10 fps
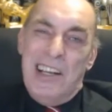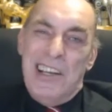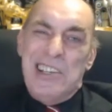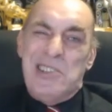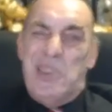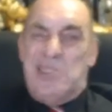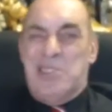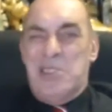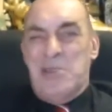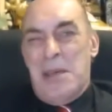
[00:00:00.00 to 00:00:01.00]
he's not
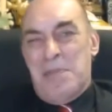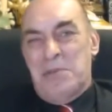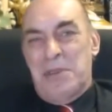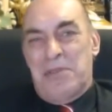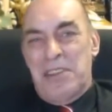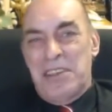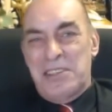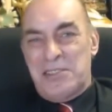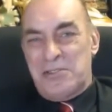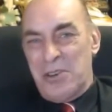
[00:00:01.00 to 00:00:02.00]
too happy with
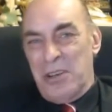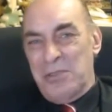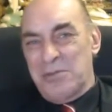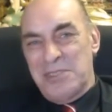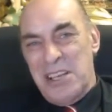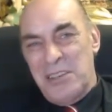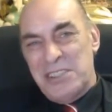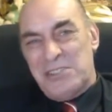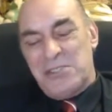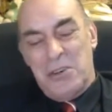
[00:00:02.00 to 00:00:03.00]
these
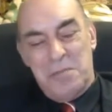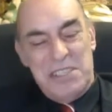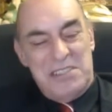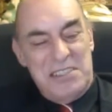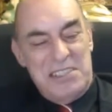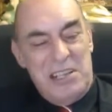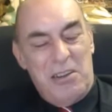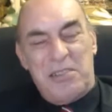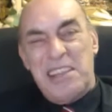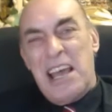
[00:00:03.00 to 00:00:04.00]
this troll business.
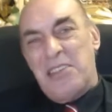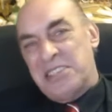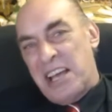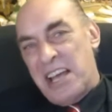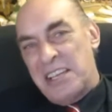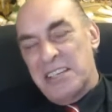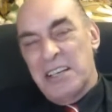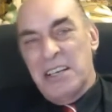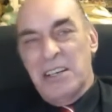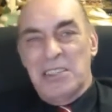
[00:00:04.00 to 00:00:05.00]
Like the other day,
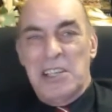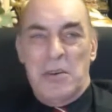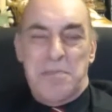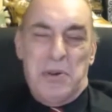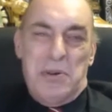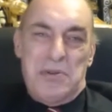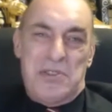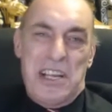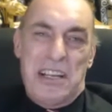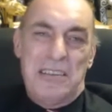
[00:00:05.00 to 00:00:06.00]
on Paul's
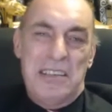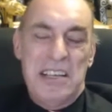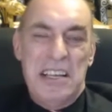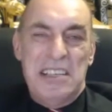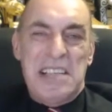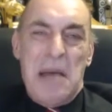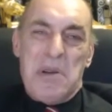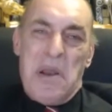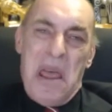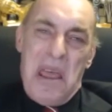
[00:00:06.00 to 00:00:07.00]
channel, some
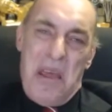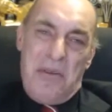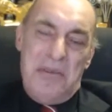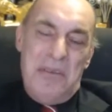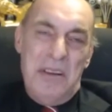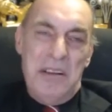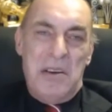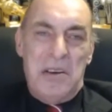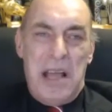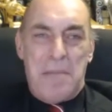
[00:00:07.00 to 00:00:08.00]
clown
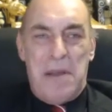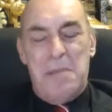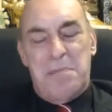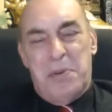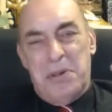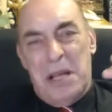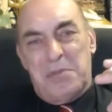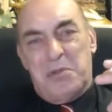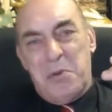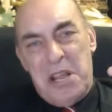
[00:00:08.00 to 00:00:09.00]
got up and put
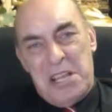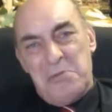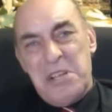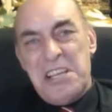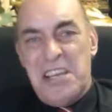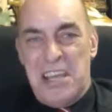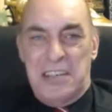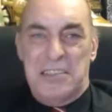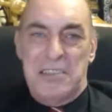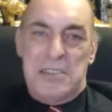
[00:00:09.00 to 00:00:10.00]
up Gregory
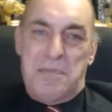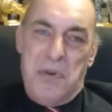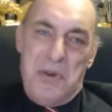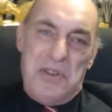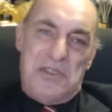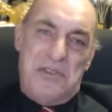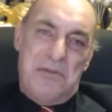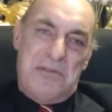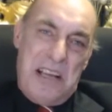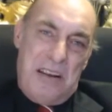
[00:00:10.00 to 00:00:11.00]
Kinder's
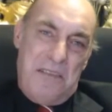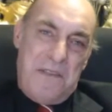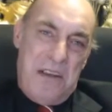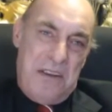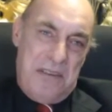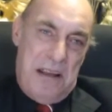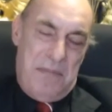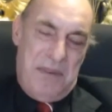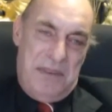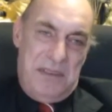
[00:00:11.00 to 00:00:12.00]
personal telephone
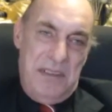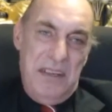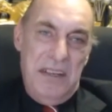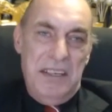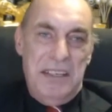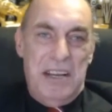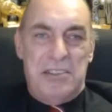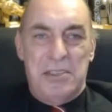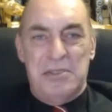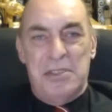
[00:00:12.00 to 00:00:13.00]
numbers,
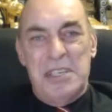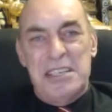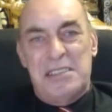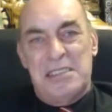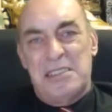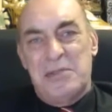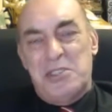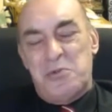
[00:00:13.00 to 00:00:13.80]
to his